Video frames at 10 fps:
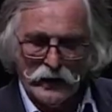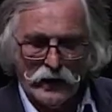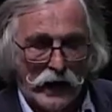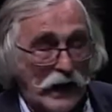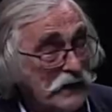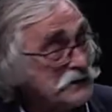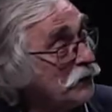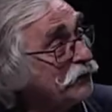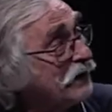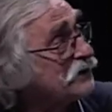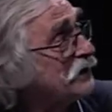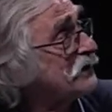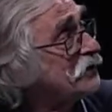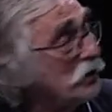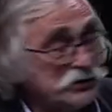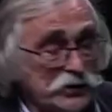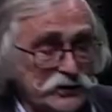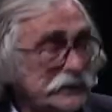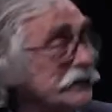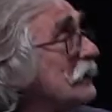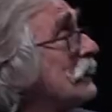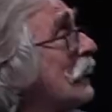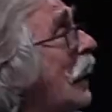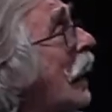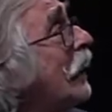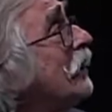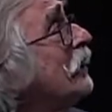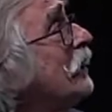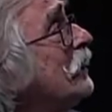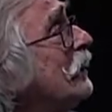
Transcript: as a plastic surgeon, I did